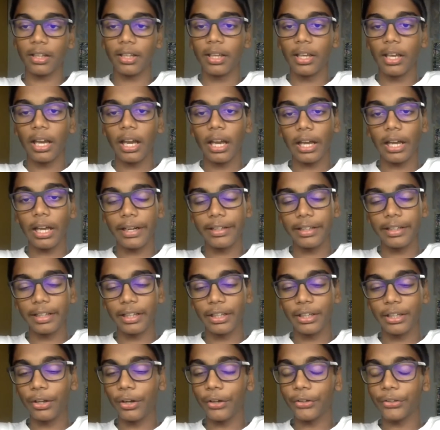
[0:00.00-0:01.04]
and a
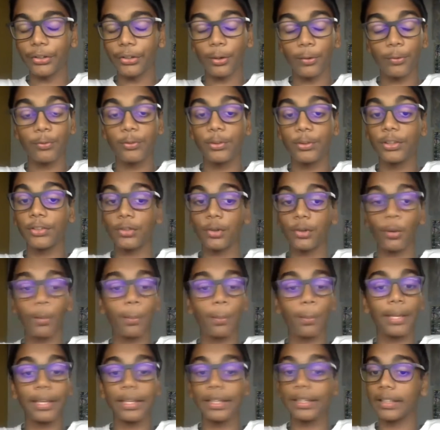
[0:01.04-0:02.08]
lot of
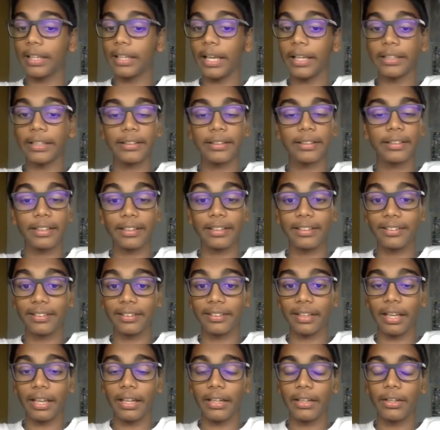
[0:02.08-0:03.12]
disobeying like this
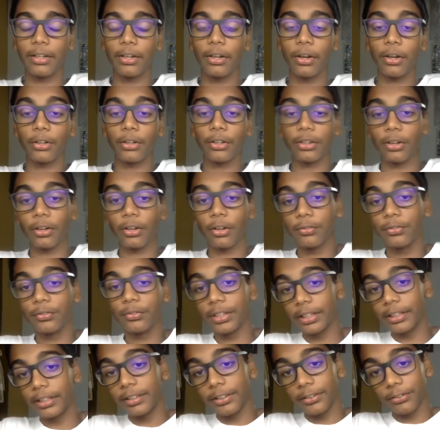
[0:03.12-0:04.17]
and a lot of
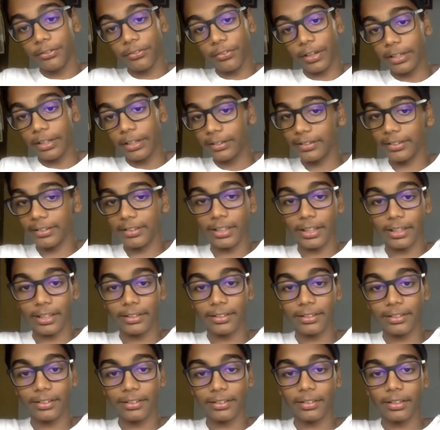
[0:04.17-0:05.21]
death-defying
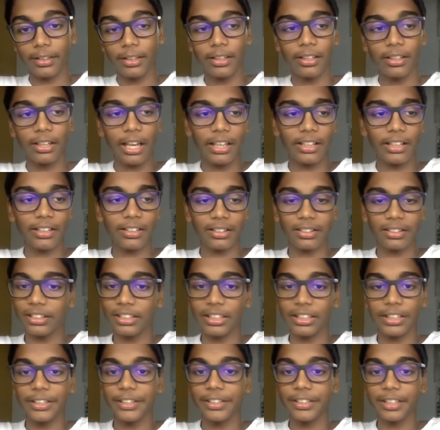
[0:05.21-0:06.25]
stunts, like
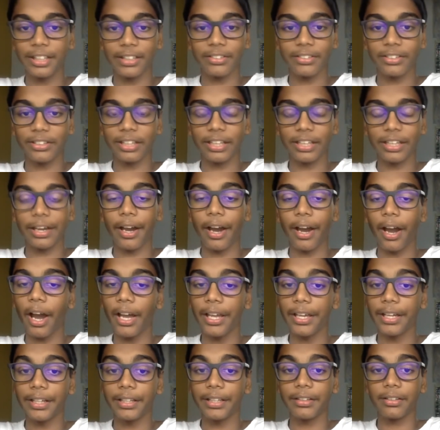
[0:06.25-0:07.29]
nearly touching an
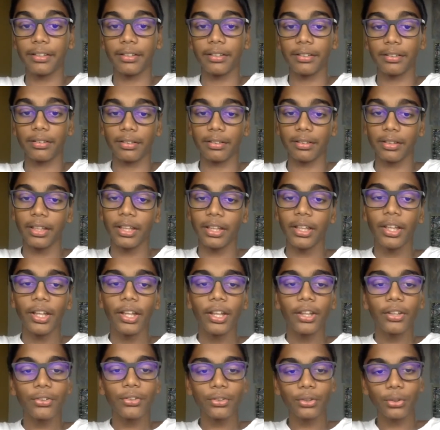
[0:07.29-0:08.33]
iron.
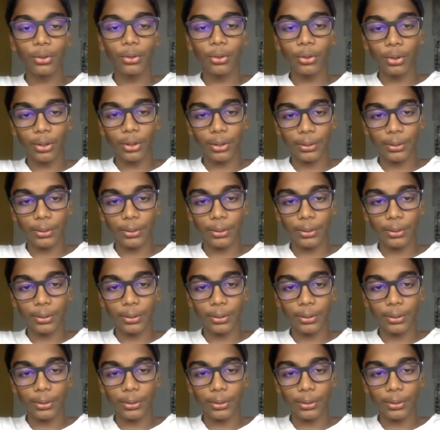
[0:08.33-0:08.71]
So